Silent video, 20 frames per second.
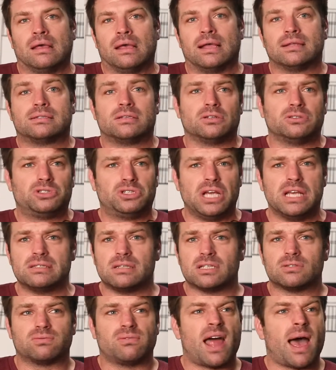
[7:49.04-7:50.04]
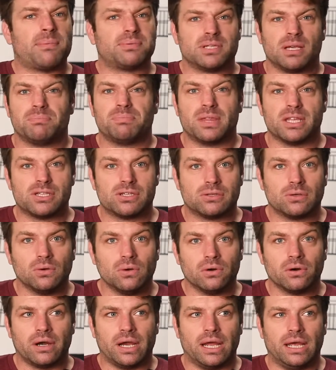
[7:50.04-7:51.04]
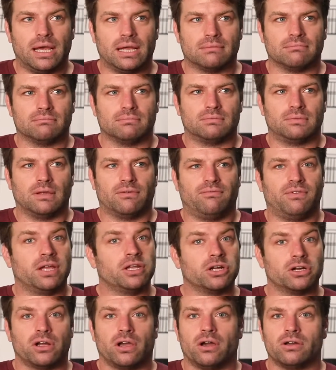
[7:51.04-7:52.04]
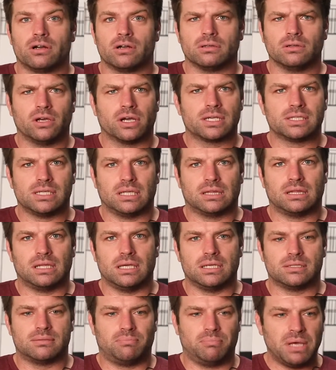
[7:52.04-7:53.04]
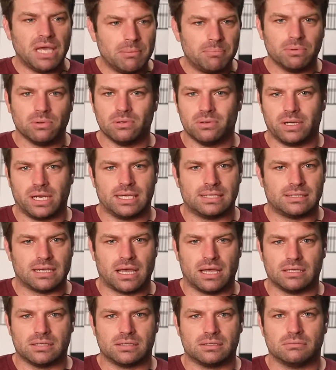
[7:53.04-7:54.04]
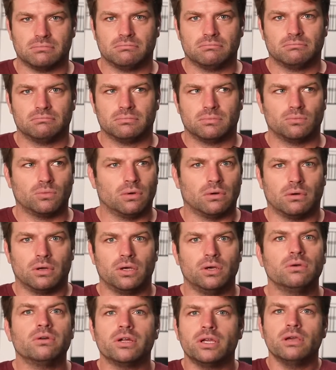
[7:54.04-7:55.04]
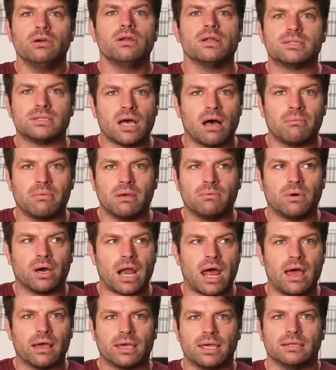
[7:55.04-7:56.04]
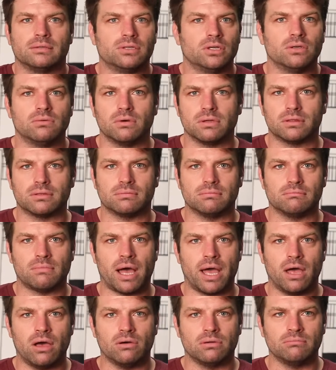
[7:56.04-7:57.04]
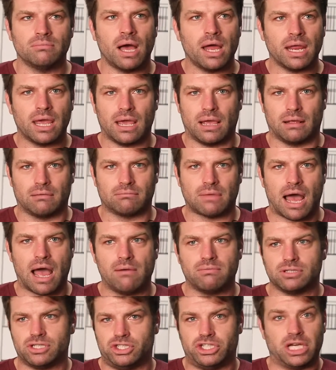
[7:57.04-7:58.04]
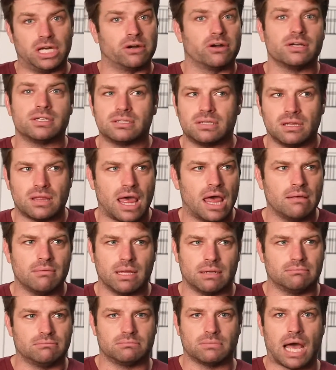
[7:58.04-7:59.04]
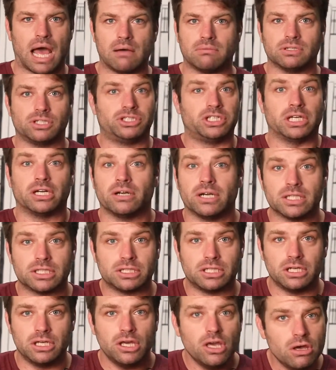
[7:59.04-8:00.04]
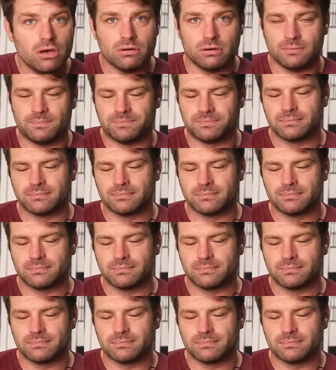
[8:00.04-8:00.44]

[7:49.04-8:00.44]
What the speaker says: And so Jesus wraps up the story and the vineyard owner looks at these people and he says, "Well, who are you to tell me what I can do with my own money? I was generous to them and I was generous to you."